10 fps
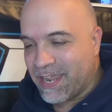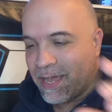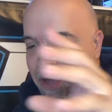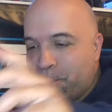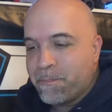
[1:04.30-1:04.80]

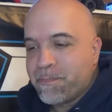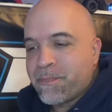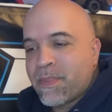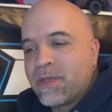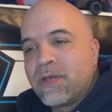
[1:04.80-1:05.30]

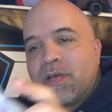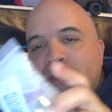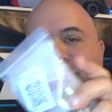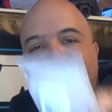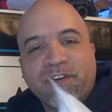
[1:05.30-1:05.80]

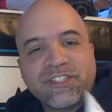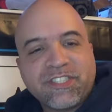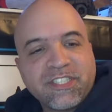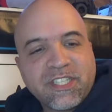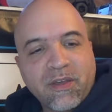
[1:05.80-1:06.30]
the first
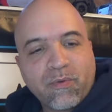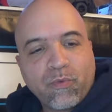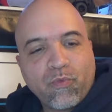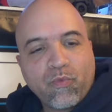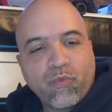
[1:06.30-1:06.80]
things that
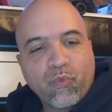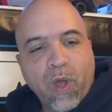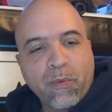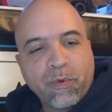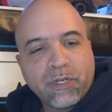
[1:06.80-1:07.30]

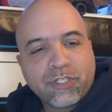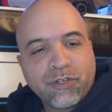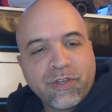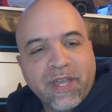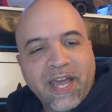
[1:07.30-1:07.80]
I'm going to show
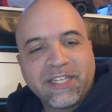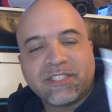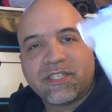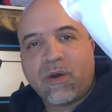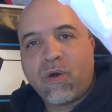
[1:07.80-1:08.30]
you
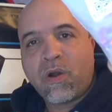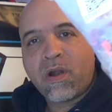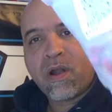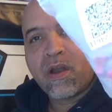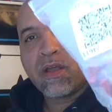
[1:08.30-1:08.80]
guys
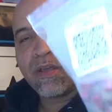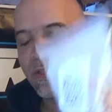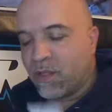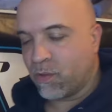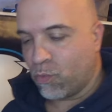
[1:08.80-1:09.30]
are
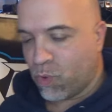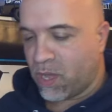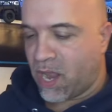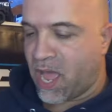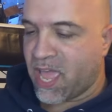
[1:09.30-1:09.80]

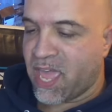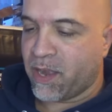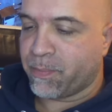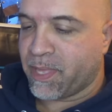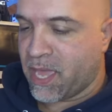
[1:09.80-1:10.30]
what I
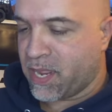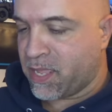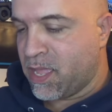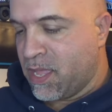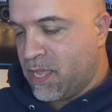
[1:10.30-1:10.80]
ended up getting.
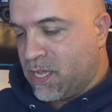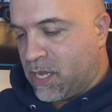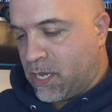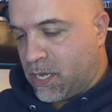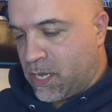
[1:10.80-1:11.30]

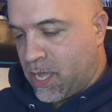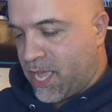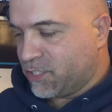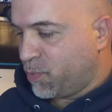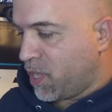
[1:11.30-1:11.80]

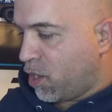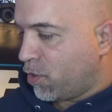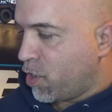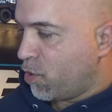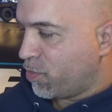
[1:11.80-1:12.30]
As we all
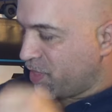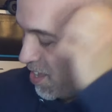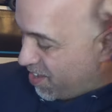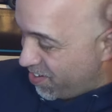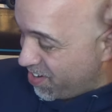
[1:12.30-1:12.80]
know, the
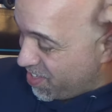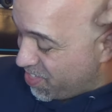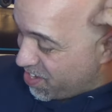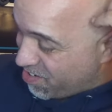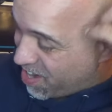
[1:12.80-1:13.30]
underneath
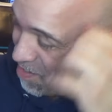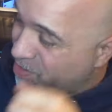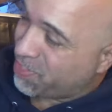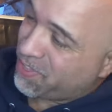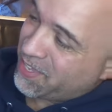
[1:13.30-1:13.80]
here,
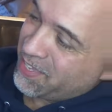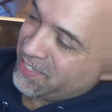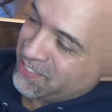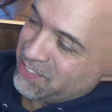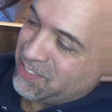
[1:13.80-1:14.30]
everything
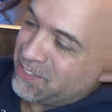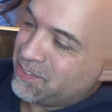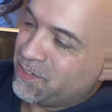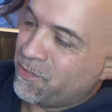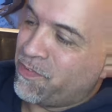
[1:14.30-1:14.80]
is
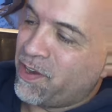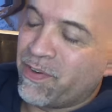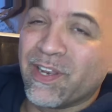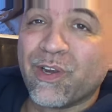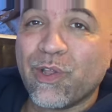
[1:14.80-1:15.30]

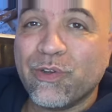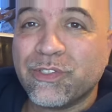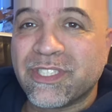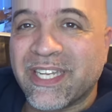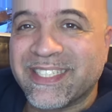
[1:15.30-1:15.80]
very
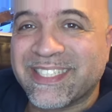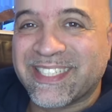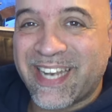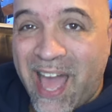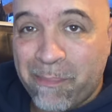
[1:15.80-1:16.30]
loose and
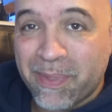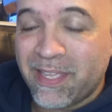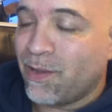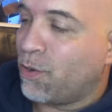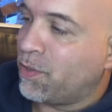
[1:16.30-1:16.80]

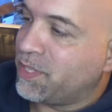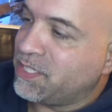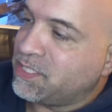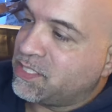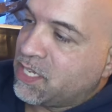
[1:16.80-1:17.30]
sloppy on
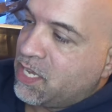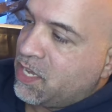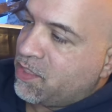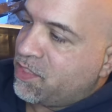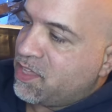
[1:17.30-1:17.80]
these.
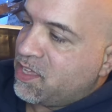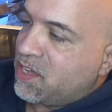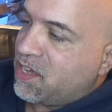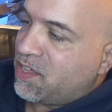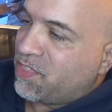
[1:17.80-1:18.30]
The
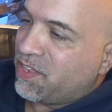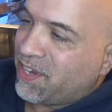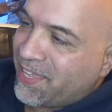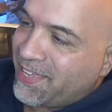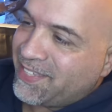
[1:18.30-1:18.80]

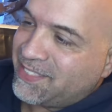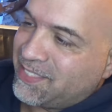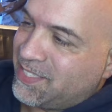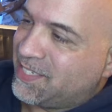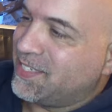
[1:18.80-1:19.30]

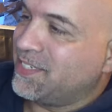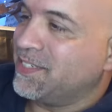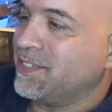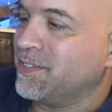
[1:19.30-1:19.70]
links, the